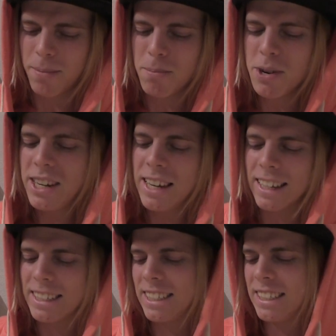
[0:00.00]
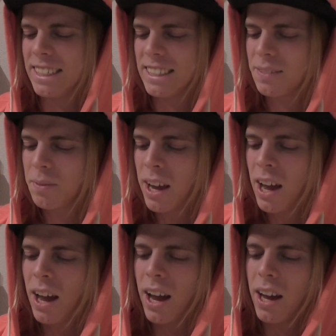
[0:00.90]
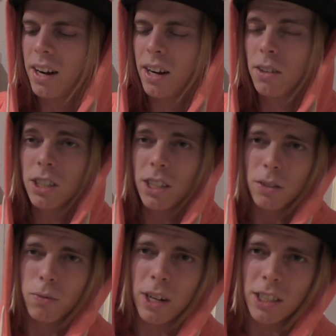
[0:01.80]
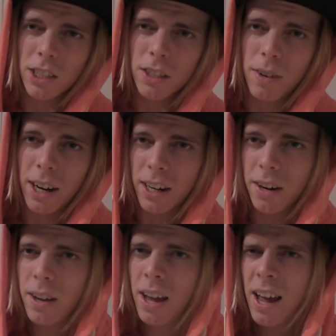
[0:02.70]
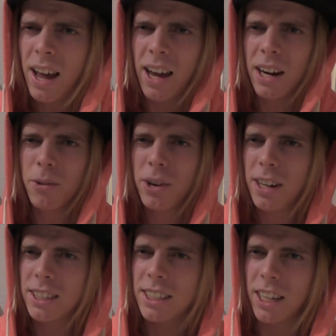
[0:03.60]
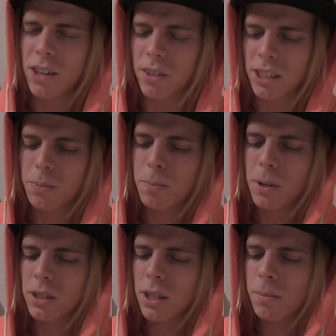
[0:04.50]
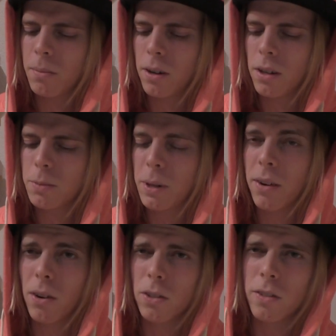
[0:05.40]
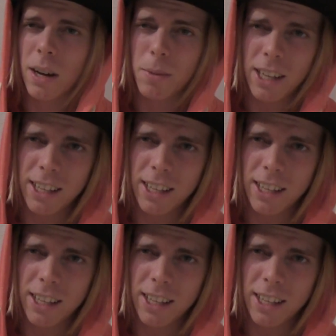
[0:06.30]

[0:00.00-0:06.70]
Brie cheese. And now you see this French flag there. And I'm really sick of this because I'm spending a lot of time on the